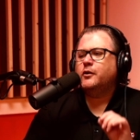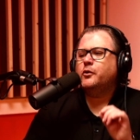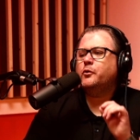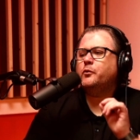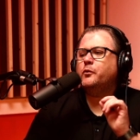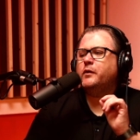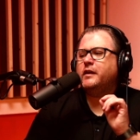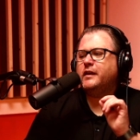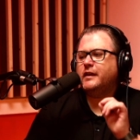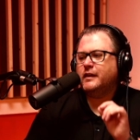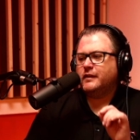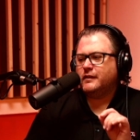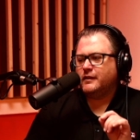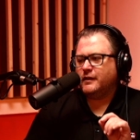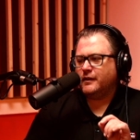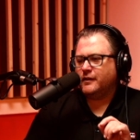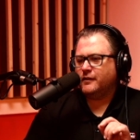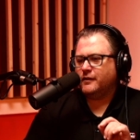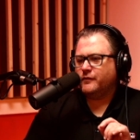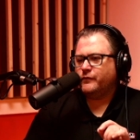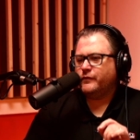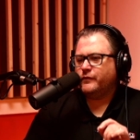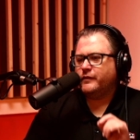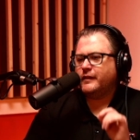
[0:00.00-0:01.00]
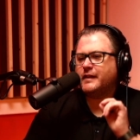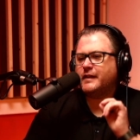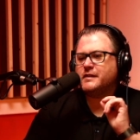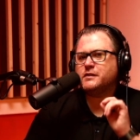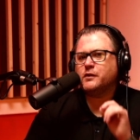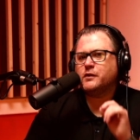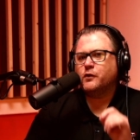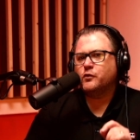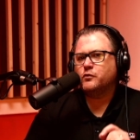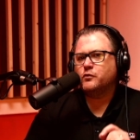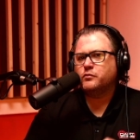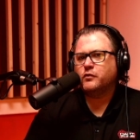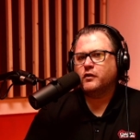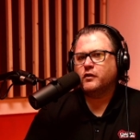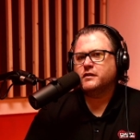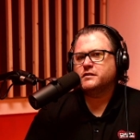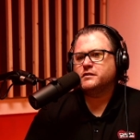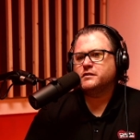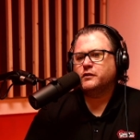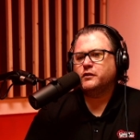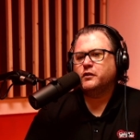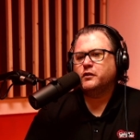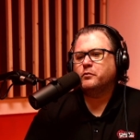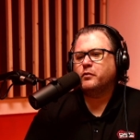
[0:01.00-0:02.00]
we get there. That's the whole part.
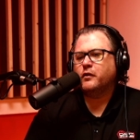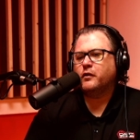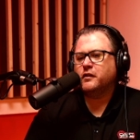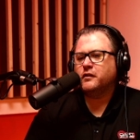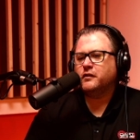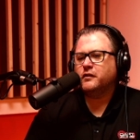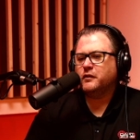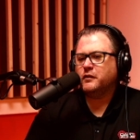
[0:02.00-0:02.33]
So you're part